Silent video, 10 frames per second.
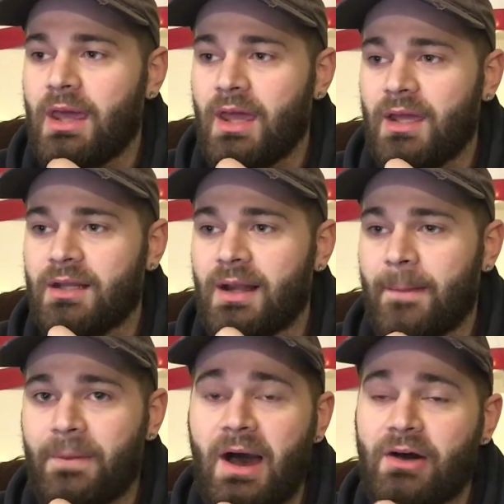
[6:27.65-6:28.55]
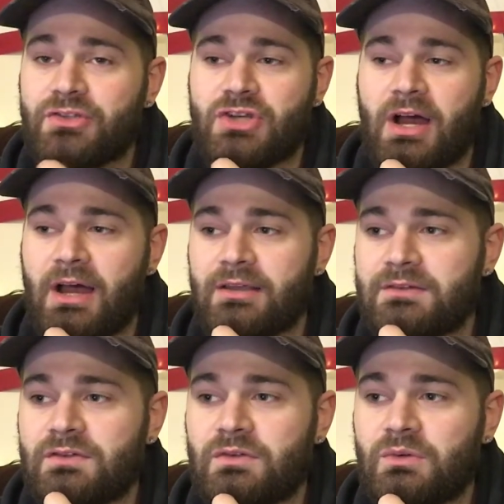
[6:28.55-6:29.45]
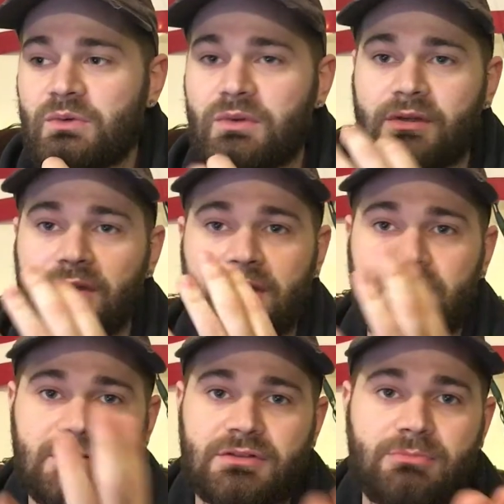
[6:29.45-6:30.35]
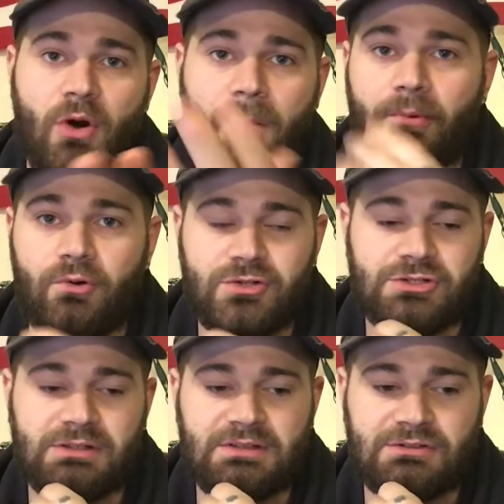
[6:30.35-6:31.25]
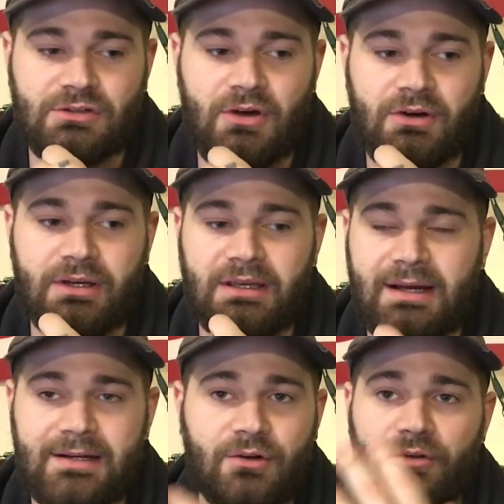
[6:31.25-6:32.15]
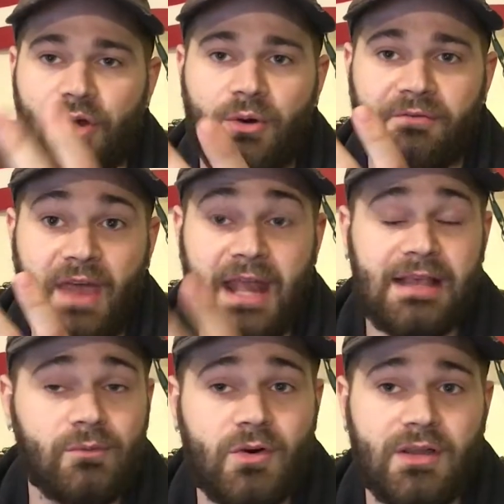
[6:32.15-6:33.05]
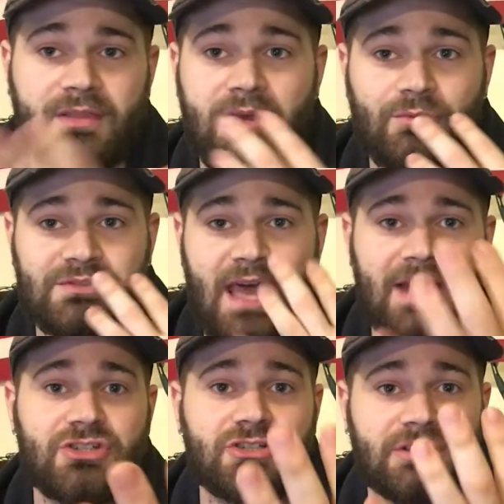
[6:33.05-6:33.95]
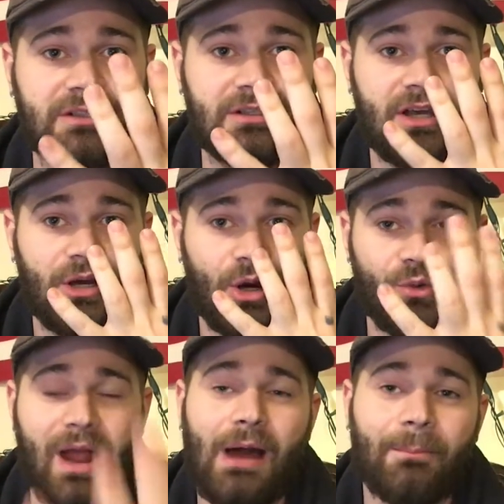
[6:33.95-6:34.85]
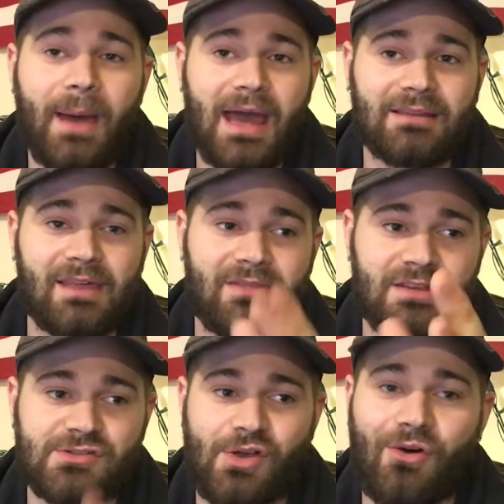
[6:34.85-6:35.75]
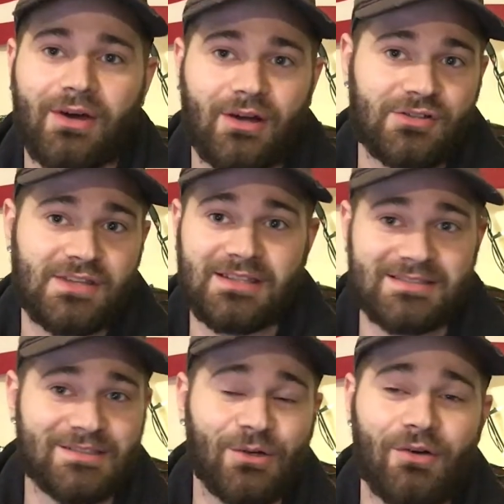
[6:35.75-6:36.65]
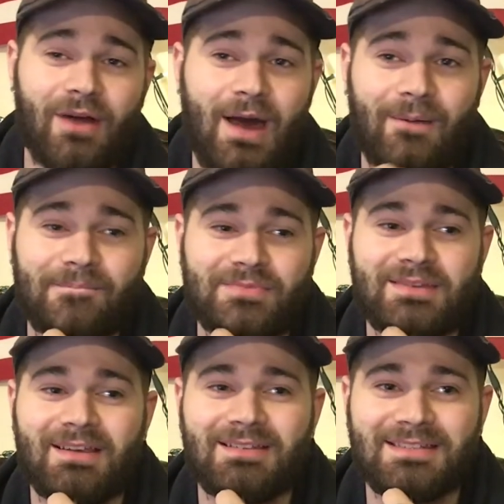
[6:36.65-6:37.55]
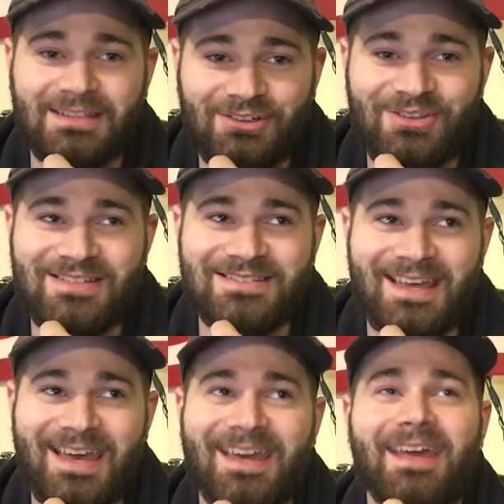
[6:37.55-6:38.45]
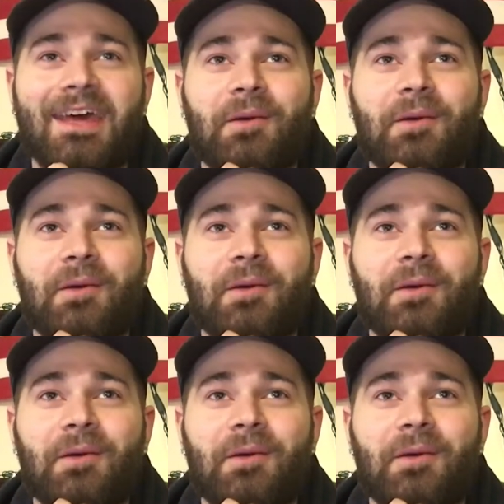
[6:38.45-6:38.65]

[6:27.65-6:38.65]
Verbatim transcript: And I apologize to the, the small portion that saw it. And I don't know if anyone that was actually around back then that saw it is, is still around till this day.